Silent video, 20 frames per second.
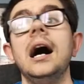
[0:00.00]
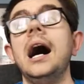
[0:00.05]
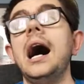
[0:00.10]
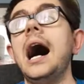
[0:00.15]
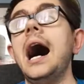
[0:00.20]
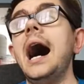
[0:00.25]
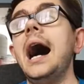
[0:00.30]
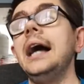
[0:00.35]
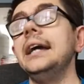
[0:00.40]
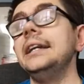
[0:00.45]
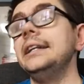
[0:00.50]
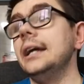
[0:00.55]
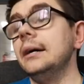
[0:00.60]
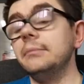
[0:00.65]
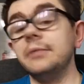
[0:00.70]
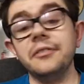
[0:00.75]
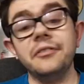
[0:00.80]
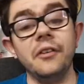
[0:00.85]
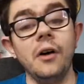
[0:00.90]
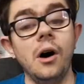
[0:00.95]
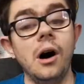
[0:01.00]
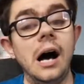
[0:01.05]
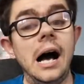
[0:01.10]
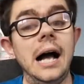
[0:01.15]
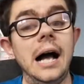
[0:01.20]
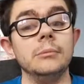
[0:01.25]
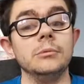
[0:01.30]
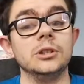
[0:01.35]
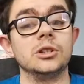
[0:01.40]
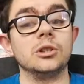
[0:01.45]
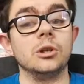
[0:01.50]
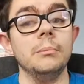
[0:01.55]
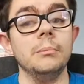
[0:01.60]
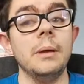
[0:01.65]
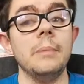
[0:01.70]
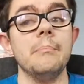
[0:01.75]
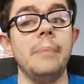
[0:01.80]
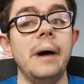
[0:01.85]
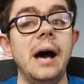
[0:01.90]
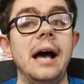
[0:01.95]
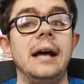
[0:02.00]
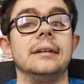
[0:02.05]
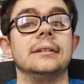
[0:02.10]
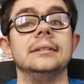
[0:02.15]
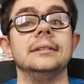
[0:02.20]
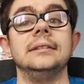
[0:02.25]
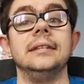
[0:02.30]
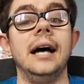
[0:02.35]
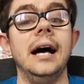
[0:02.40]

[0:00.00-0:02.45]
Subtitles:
I never thought I was coming back.